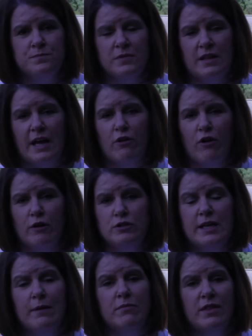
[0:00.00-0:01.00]
they grow
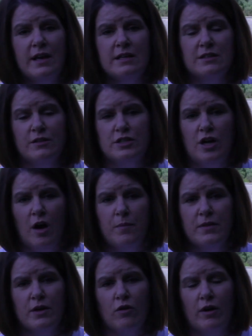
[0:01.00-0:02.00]
some things on the top of
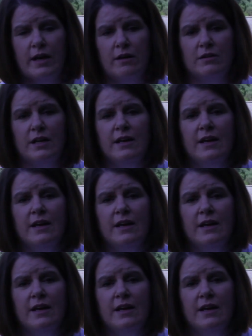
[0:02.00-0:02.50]
the ground